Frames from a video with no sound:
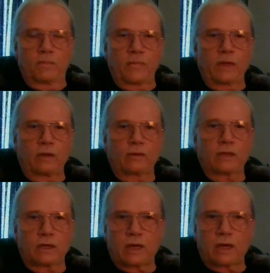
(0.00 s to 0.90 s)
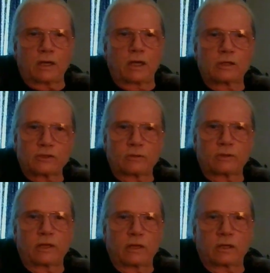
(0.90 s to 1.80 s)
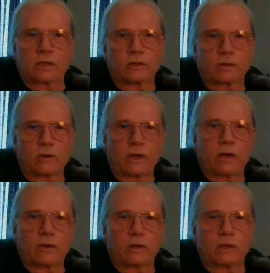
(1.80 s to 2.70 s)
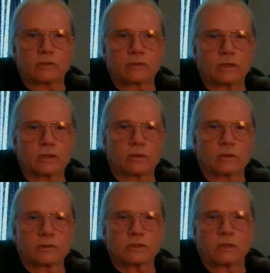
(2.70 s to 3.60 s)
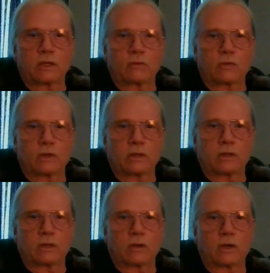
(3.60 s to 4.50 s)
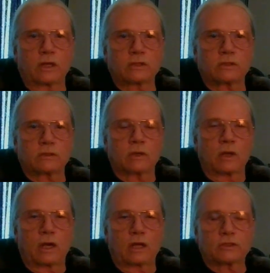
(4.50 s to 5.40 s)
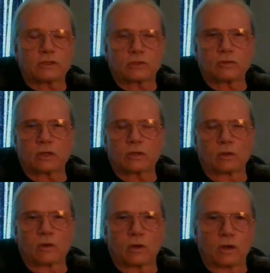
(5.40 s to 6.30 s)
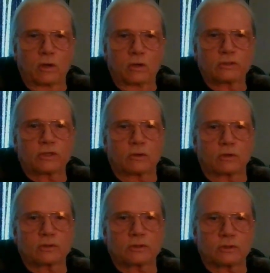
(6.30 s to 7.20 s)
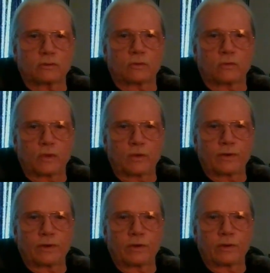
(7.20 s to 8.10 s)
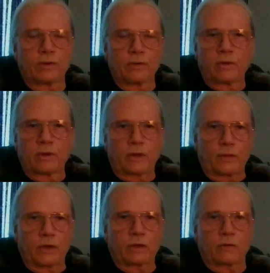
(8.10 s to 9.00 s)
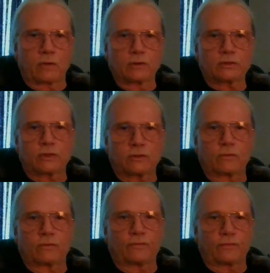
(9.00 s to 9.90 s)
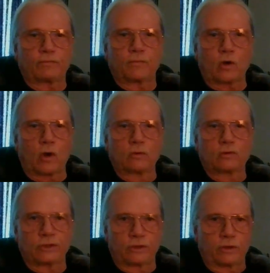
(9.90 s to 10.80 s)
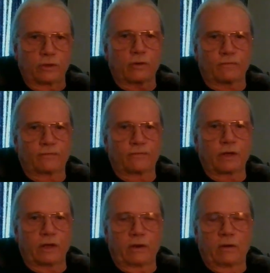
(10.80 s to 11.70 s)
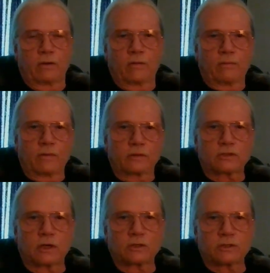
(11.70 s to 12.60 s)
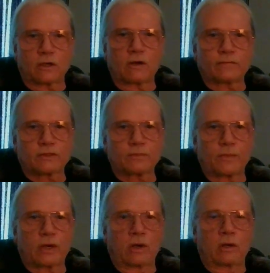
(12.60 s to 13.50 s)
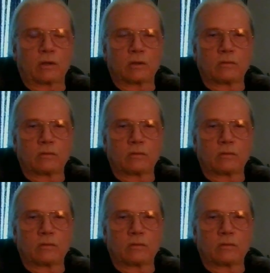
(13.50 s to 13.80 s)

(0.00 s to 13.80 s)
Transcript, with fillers: anything of that nature lying on the ground, it trickles, and then when you know, as it as the trickle grows, it grows into a river, and then it grows into a ocean or a flood. Starts off small.